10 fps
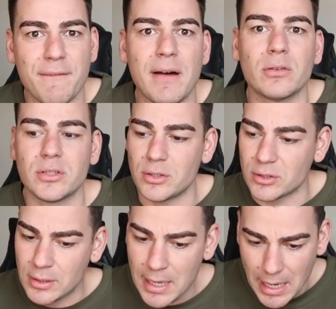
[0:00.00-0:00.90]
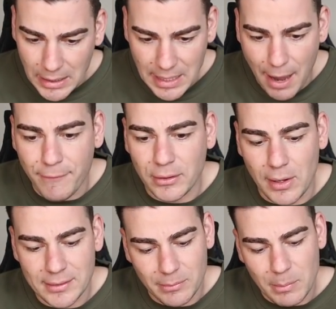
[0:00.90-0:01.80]
F L to just
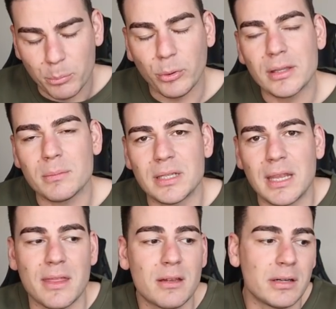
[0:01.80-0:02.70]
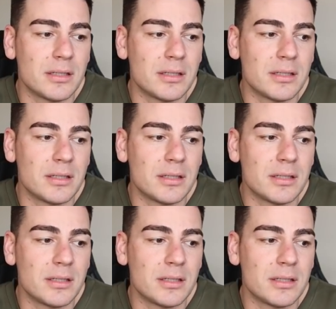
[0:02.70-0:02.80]
galvanize them and bring them together.